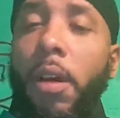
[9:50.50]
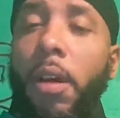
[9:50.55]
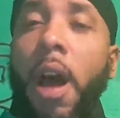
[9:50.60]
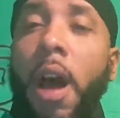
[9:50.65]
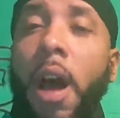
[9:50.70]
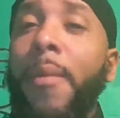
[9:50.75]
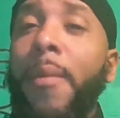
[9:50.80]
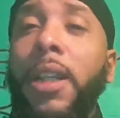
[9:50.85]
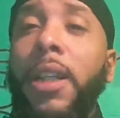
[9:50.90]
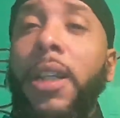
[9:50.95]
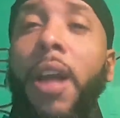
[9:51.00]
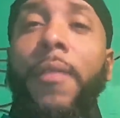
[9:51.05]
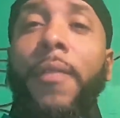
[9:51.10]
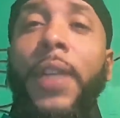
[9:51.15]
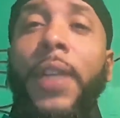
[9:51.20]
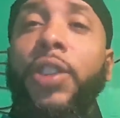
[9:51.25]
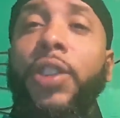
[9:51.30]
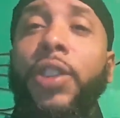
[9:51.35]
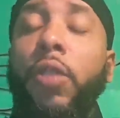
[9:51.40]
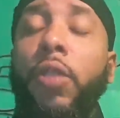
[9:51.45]
I'ma love
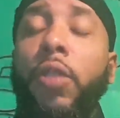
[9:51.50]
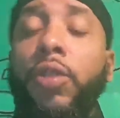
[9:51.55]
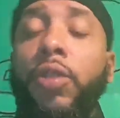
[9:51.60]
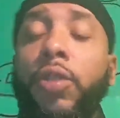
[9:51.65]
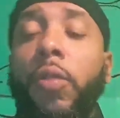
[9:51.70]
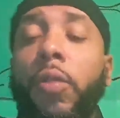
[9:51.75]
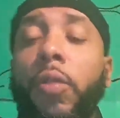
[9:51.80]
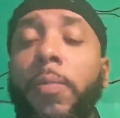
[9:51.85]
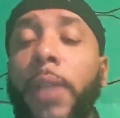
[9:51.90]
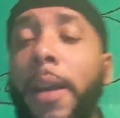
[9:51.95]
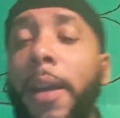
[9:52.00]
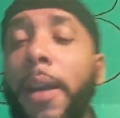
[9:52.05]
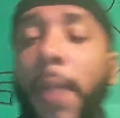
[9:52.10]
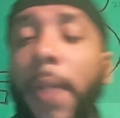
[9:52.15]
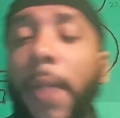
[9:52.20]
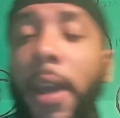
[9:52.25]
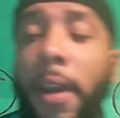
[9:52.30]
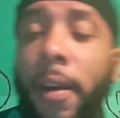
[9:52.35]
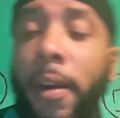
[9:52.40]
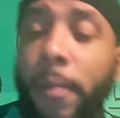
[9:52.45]
this YouTube thing,
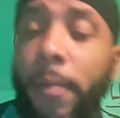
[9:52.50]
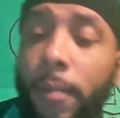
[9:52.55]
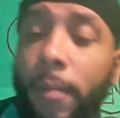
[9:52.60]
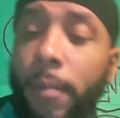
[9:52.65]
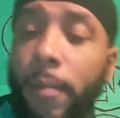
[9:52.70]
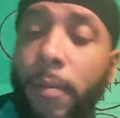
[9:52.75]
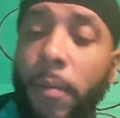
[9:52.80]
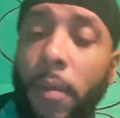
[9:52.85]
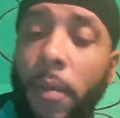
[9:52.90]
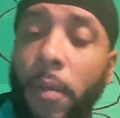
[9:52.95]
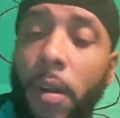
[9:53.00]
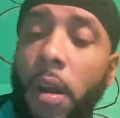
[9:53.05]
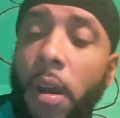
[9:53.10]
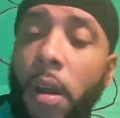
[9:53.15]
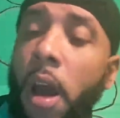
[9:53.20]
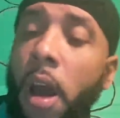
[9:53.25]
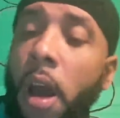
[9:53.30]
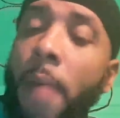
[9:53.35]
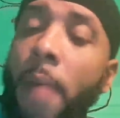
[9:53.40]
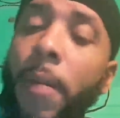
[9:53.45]
man.
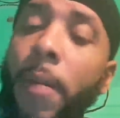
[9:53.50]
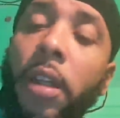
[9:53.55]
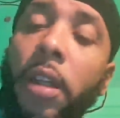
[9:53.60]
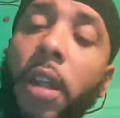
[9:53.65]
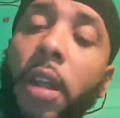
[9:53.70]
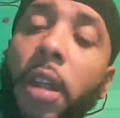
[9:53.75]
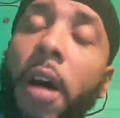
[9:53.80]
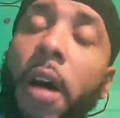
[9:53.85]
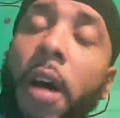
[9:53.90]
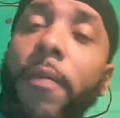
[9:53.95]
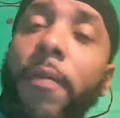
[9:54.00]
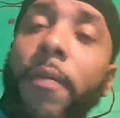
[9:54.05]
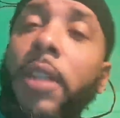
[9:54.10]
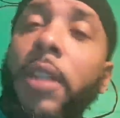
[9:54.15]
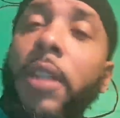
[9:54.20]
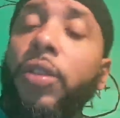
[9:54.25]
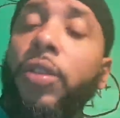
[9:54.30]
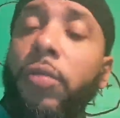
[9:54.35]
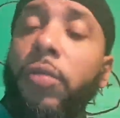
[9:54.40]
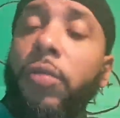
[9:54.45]
I'ma love
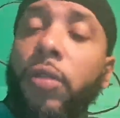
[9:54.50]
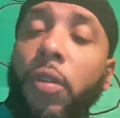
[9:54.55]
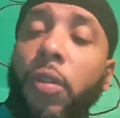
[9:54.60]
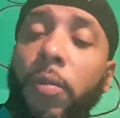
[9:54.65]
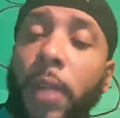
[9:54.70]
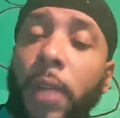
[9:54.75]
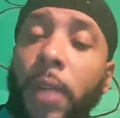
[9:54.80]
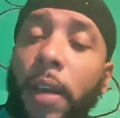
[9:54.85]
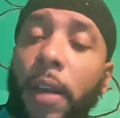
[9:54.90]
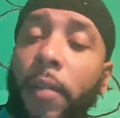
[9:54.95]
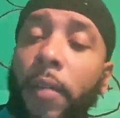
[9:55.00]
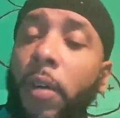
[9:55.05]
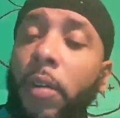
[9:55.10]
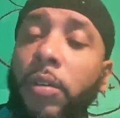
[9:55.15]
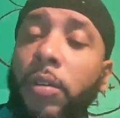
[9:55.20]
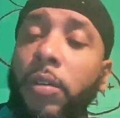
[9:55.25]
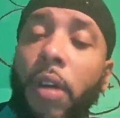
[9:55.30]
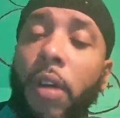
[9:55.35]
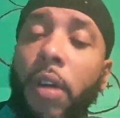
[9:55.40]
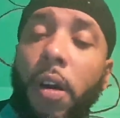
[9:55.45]
this YouTube thing.
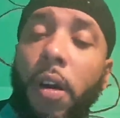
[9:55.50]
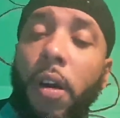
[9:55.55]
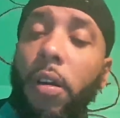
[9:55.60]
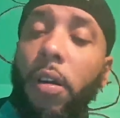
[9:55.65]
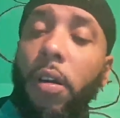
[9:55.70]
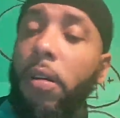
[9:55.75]
Real talk.